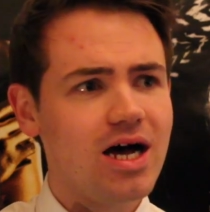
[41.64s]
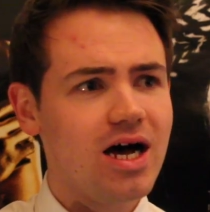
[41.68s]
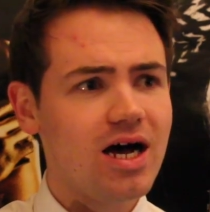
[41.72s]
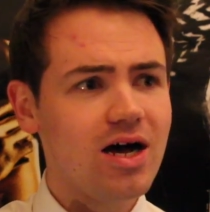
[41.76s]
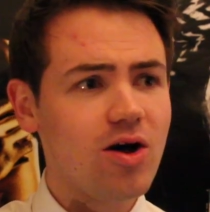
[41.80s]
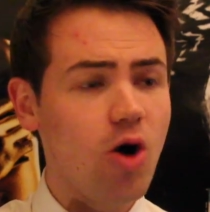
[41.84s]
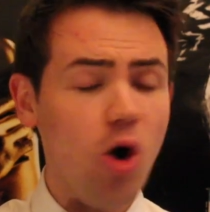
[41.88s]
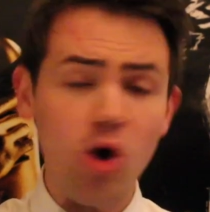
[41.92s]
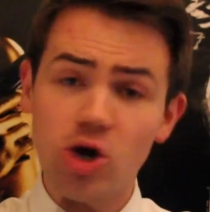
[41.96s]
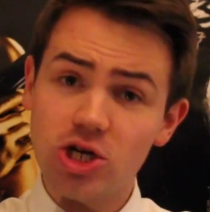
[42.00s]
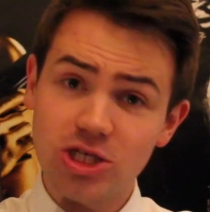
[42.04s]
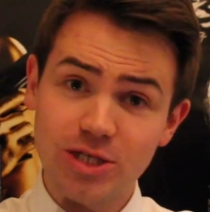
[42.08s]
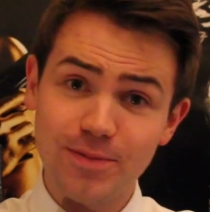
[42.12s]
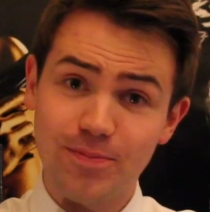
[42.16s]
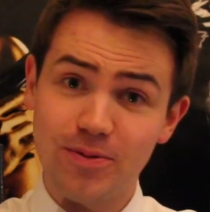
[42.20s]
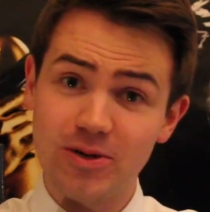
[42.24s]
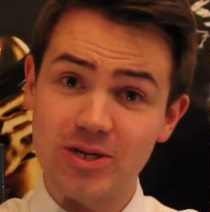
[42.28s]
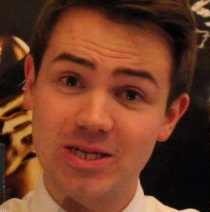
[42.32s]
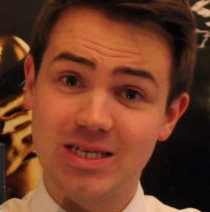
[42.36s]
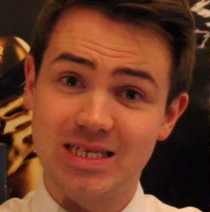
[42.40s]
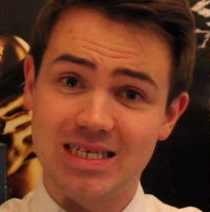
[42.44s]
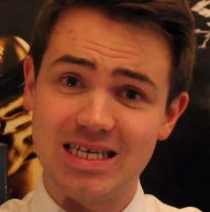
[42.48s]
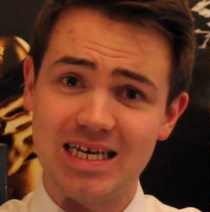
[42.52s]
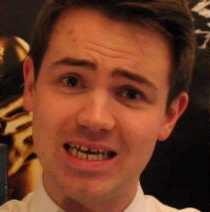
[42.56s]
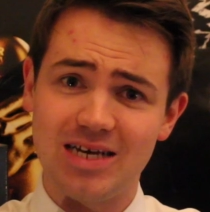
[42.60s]

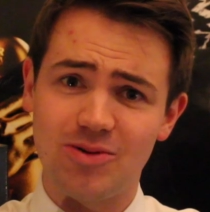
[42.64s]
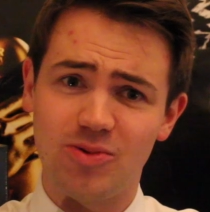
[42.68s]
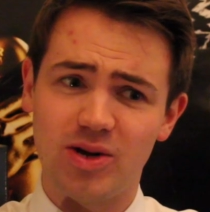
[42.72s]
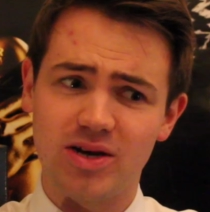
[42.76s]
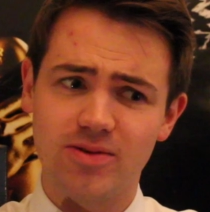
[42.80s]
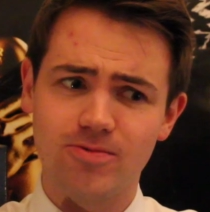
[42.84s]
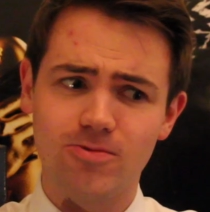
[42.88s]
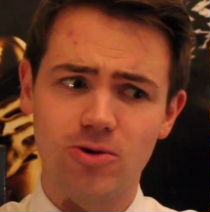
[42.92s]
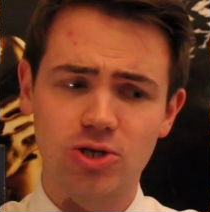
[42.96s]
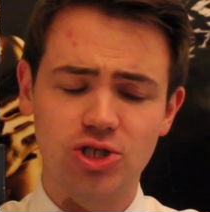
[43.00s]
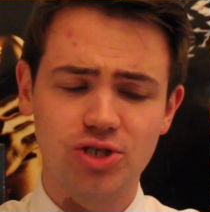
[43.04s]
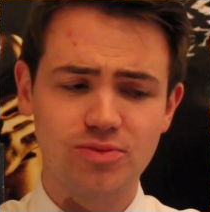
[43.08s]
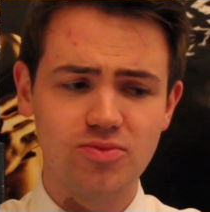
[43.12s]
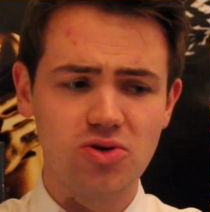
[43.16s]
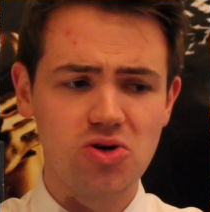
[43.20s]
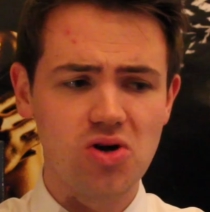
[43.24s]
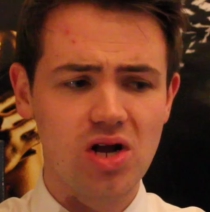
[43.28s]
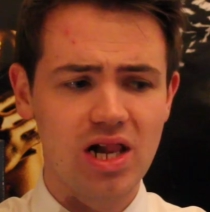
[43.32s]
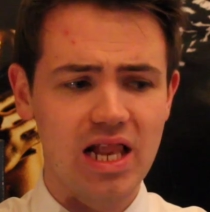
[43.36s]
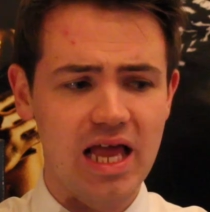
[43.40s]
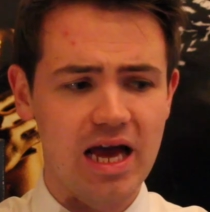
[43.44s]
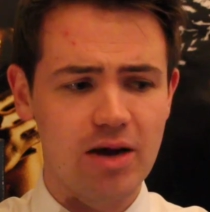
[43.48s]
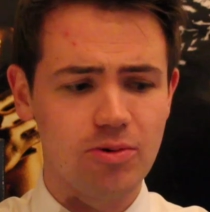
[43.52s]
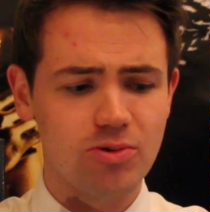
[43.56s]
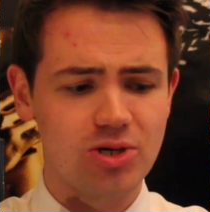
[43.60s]
Octopussy, when Roger Moore
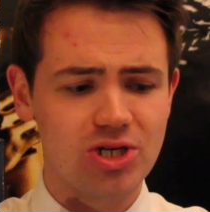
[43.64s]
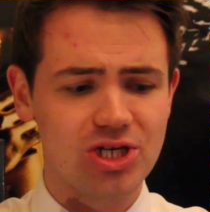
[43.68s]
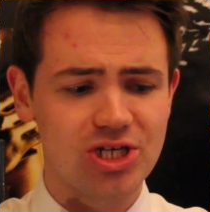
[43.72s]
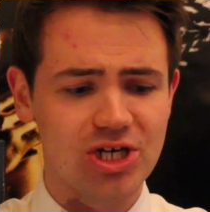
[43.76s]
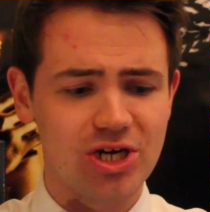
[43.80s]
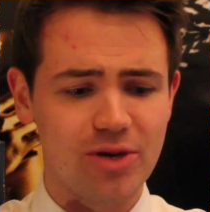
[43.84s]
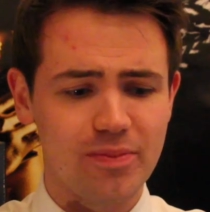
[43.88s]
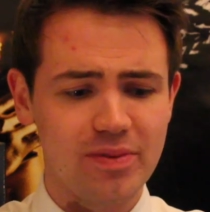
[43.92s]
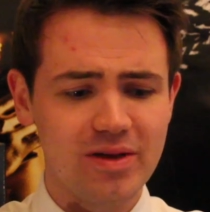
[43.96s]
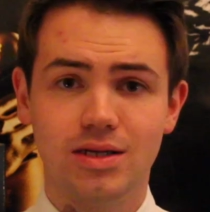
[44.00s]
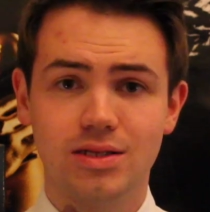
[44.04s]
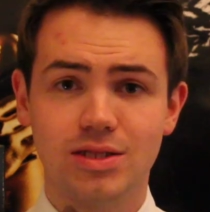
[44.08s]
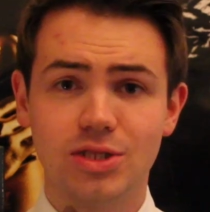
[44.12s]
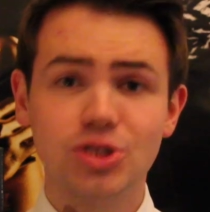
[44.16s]
clowned up.